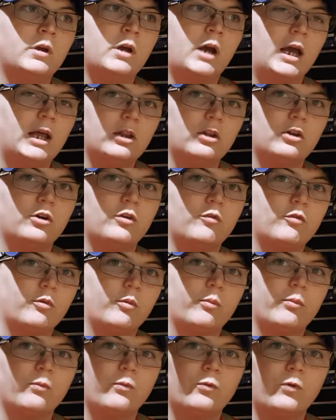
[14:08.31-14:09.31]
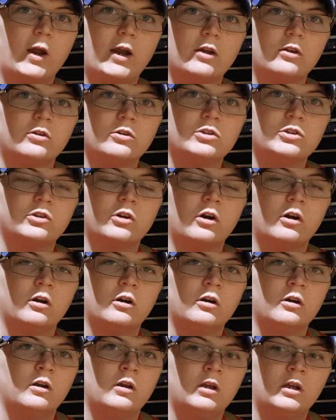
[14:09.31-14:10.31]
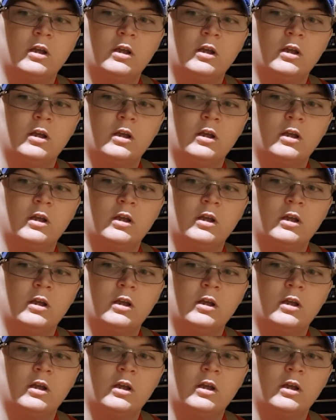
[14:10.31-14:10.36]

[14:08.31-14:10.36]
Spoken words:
I learned from Wrangler Star.